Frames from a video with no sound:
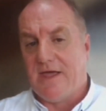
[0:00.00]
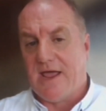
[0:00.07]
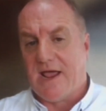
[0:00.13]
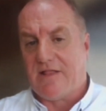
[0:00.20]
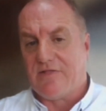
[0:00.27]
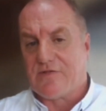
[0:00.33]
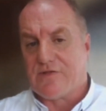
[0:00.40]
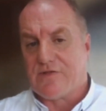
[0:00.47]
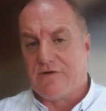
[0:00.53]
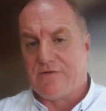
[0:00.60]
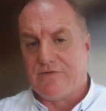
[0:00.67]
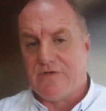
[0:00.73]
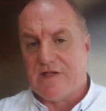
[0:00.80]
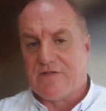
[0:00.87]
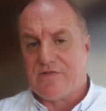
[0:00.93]
And so
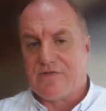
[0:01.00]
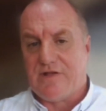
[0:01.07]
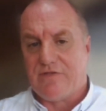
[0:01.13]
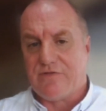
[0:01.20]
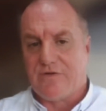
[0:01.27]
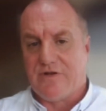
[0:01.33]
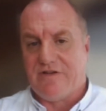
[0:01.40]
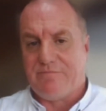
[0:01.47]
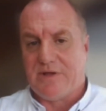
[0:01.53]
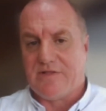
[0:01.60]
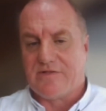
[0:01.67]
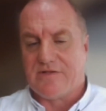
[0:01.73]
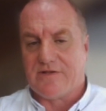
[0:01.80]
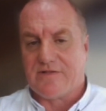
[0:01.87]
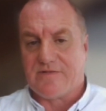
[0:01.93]
to the extent that I've been
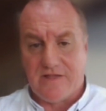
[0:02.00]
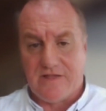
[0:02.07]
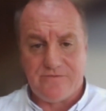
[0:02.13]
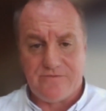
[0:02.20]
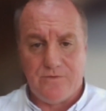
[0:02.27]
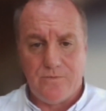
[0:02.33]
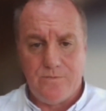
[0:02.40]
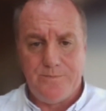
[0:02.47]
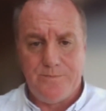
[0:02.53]
successful,